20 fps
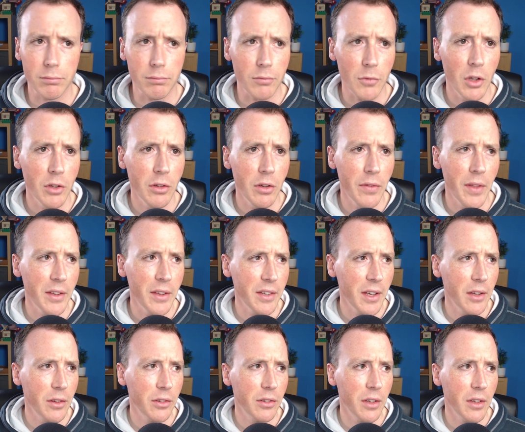So if that
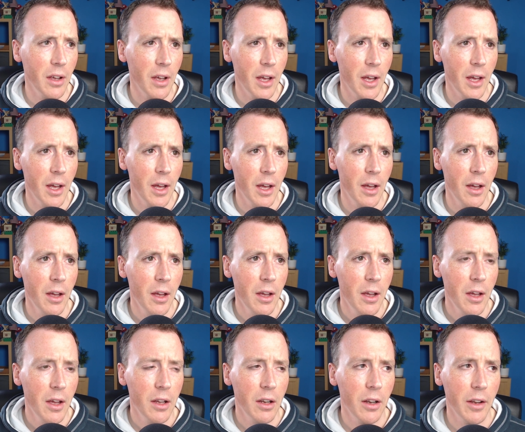sounds
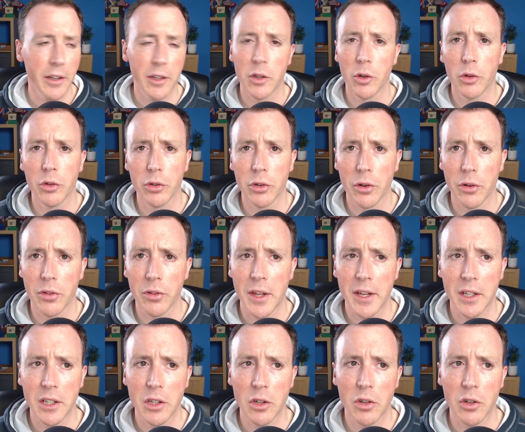like your sort of
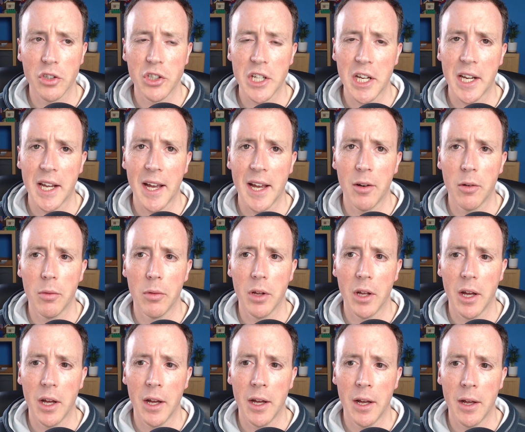thing, you can check out
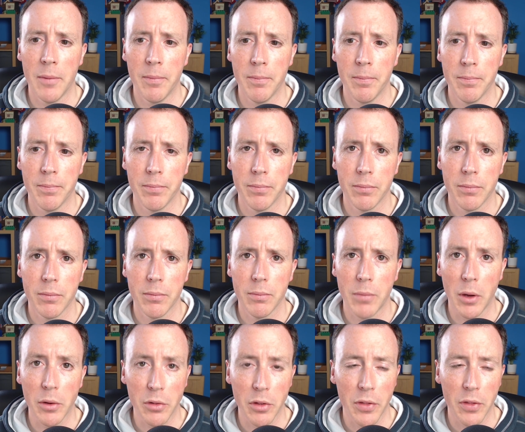
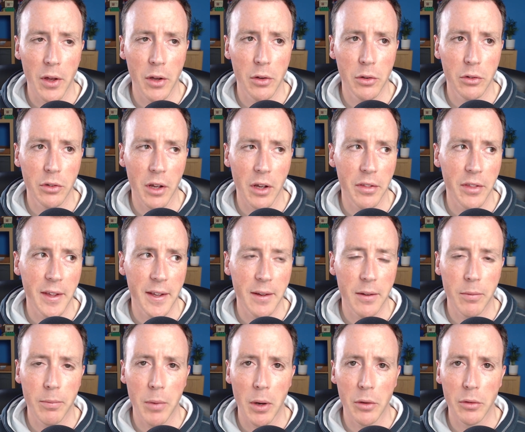both of those. I
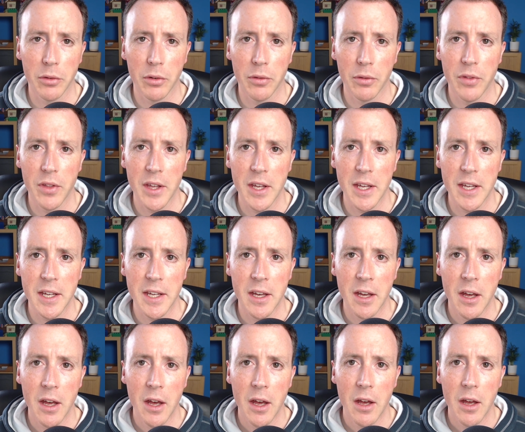think both of the
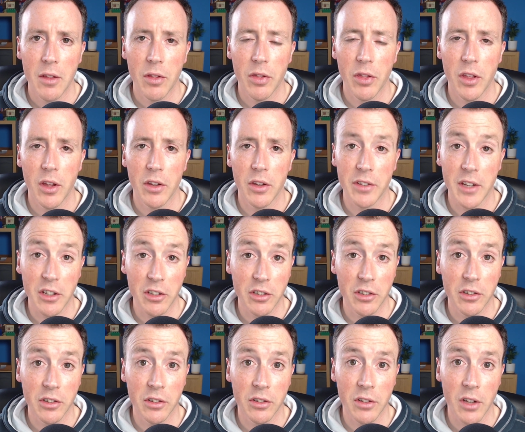
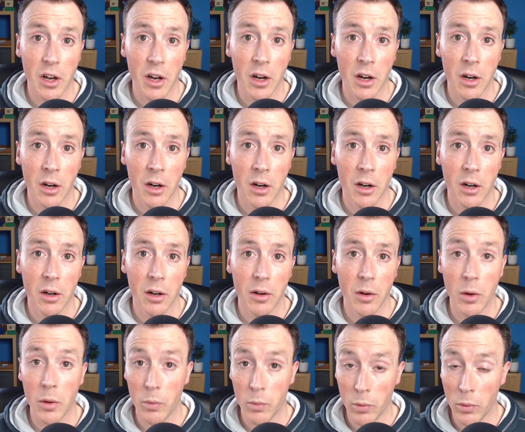sessions they
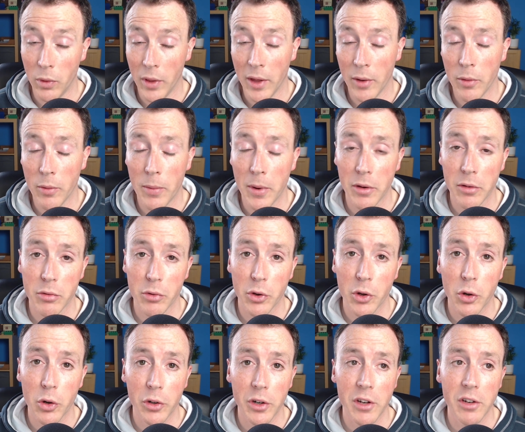were both
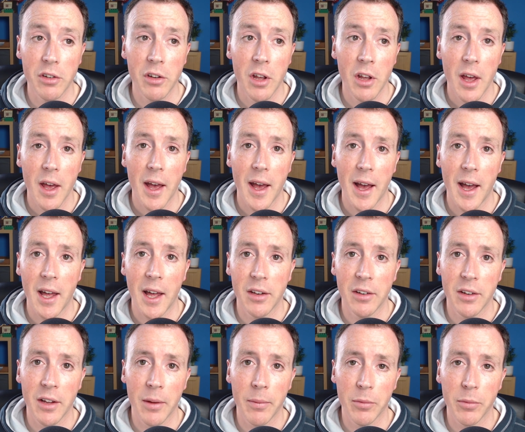recorded,
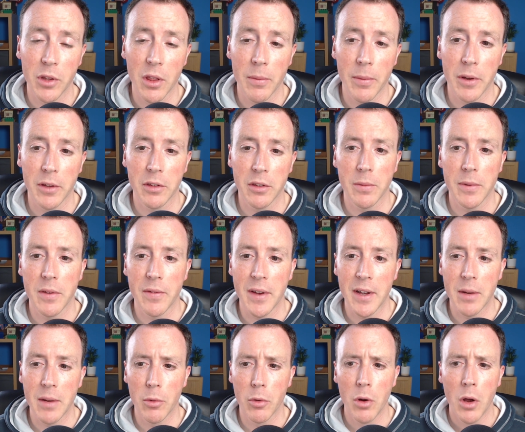and so they're both going to be
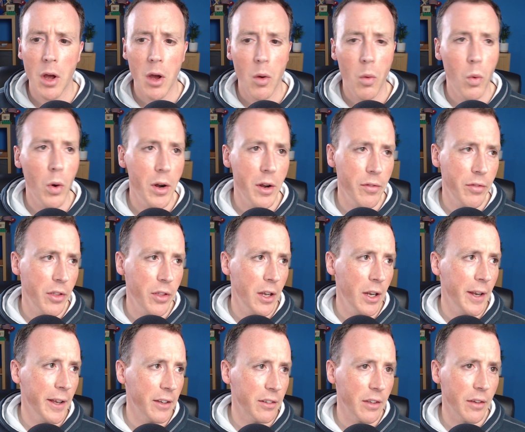available. One of the
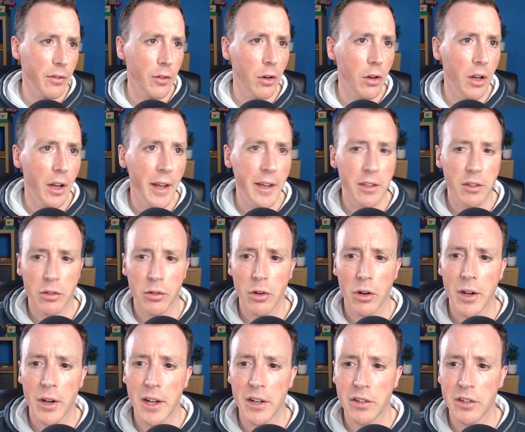links I've got later
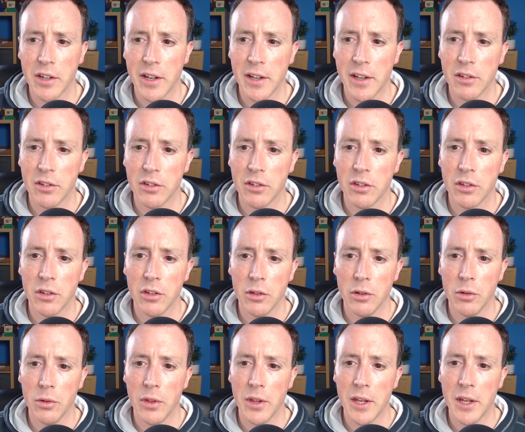on actually is
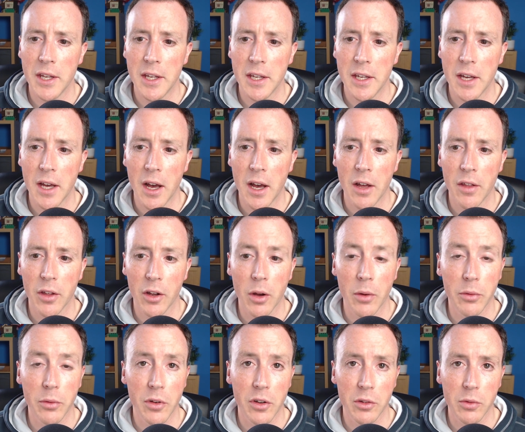to the
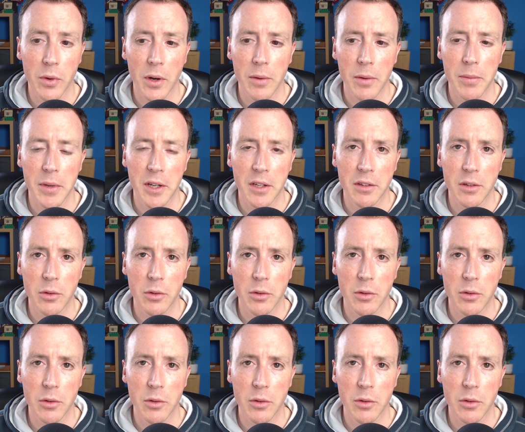Commsverse one, because it